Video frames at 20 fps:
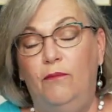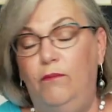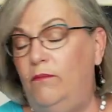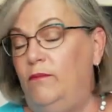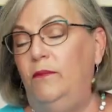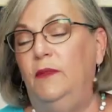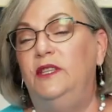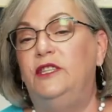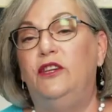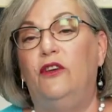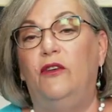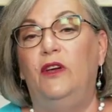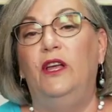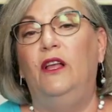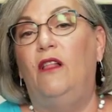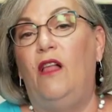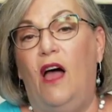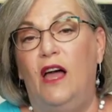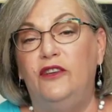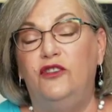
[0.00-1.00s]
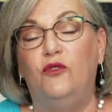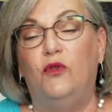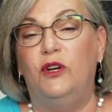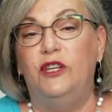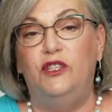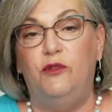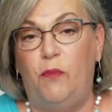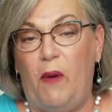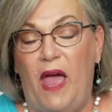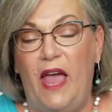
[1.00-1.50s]
material on
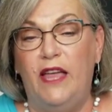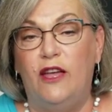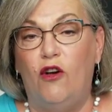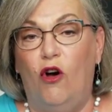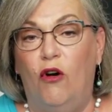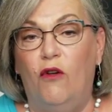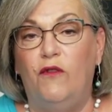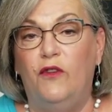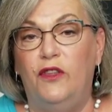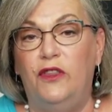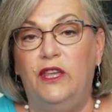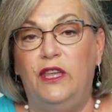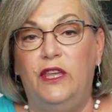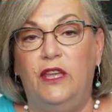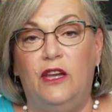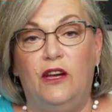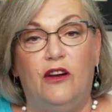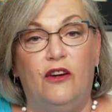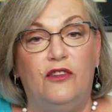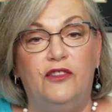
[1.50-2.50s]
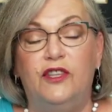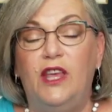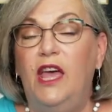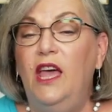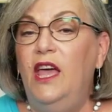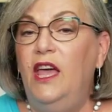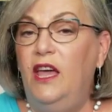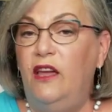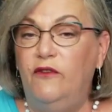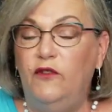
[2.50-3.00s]
Deutsche Bank over the years.
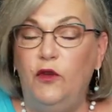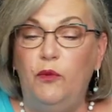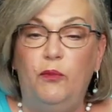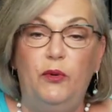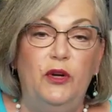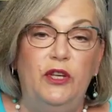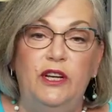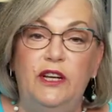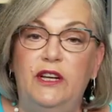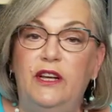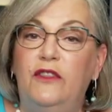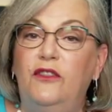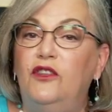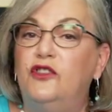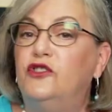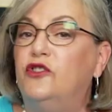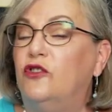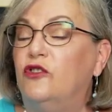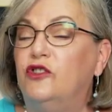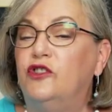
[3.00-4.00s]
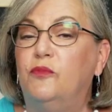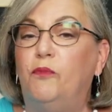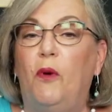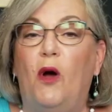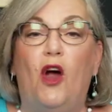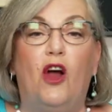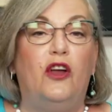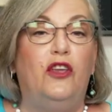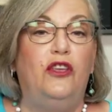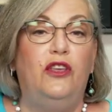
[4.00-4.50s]
If you put it in the search
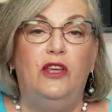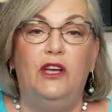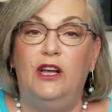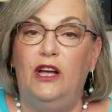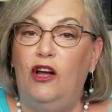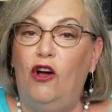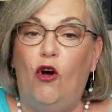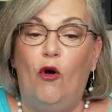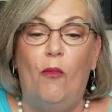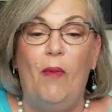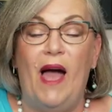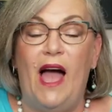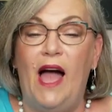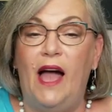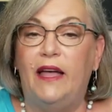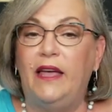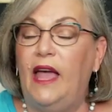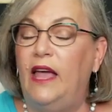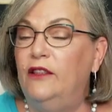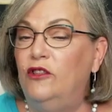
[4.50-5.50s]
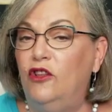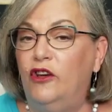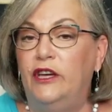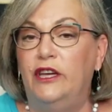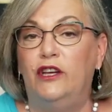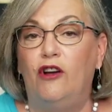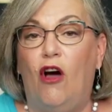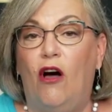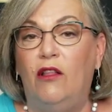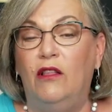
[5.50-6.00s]
bar, you can go back and look
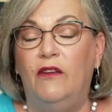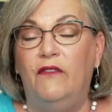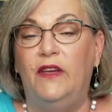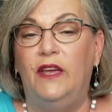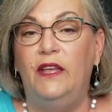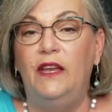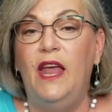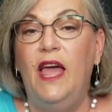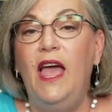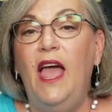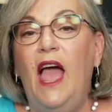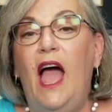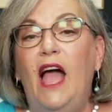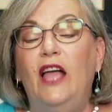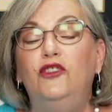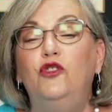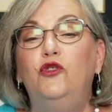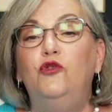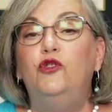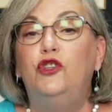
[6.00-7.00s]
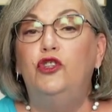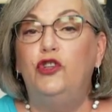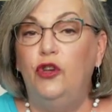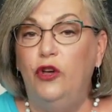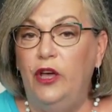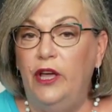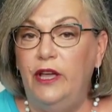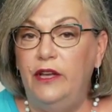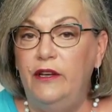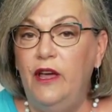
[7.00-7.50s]
at all of it. And you
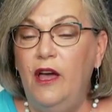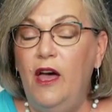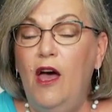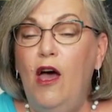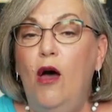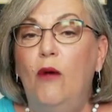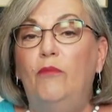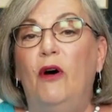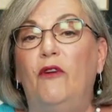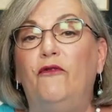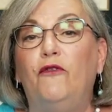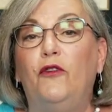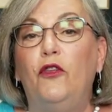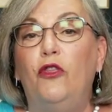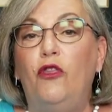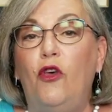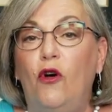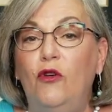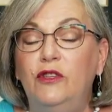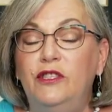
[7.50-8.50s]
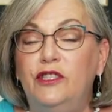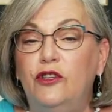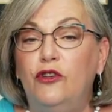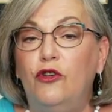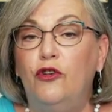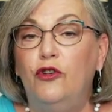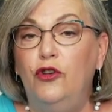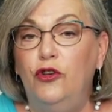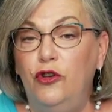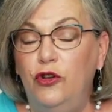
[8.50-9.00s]
should. But for those that
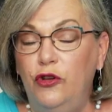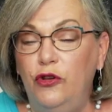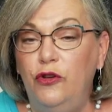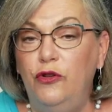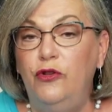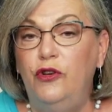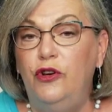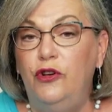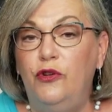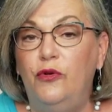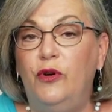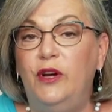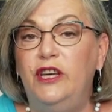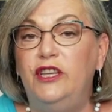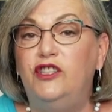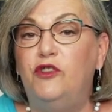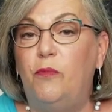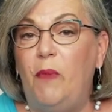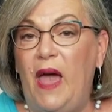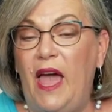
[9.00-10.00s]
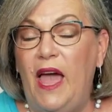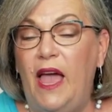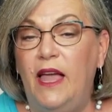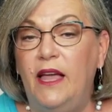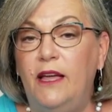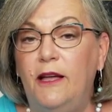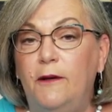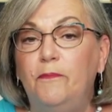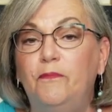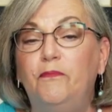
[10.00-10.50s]
are new to Deutsche Bank,